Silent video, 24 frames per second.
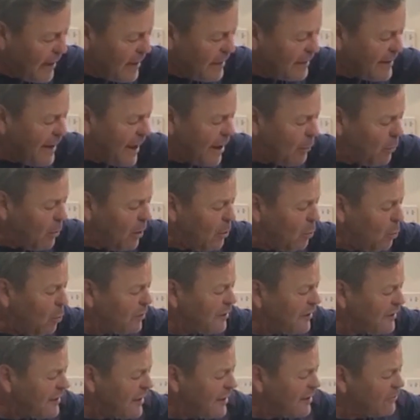Now, what
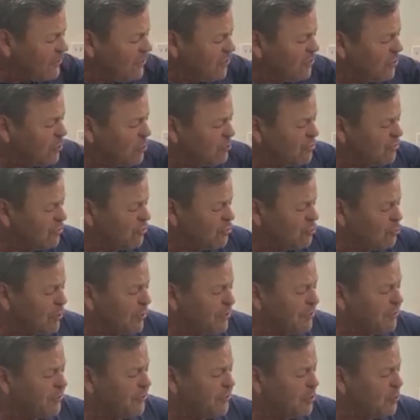I'd like to do is just run
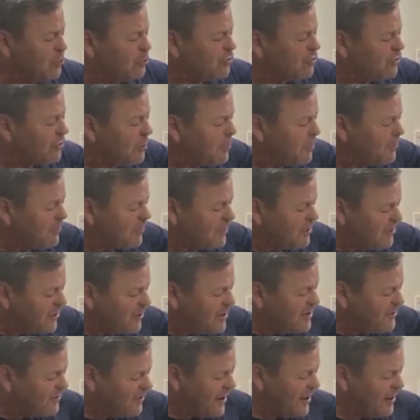through some of the
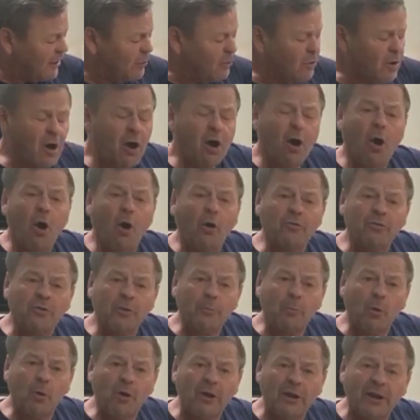detail on the
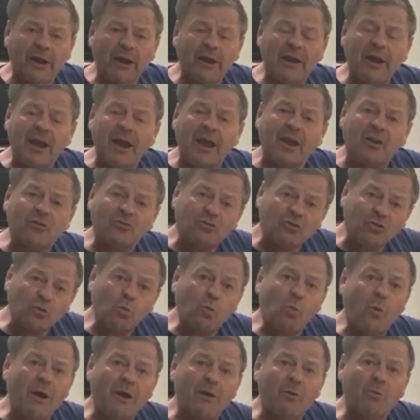boiler as to
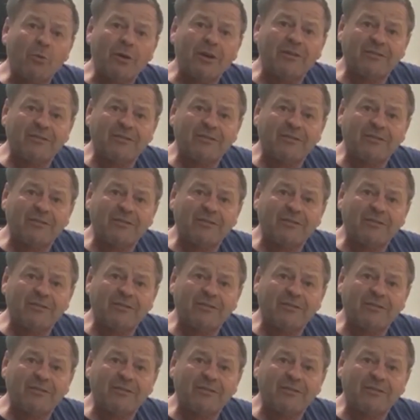why we